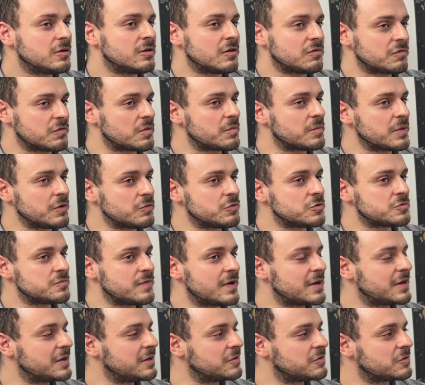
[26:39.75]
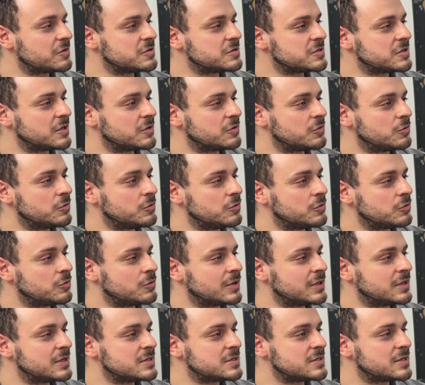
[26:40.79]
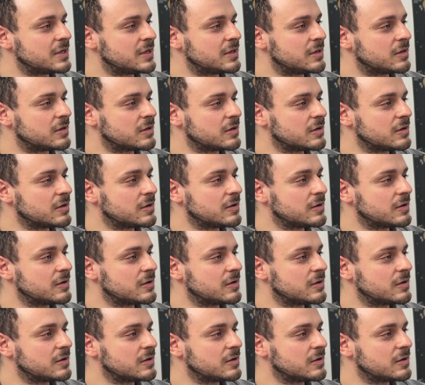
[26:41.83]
that for me was very interesting to understand.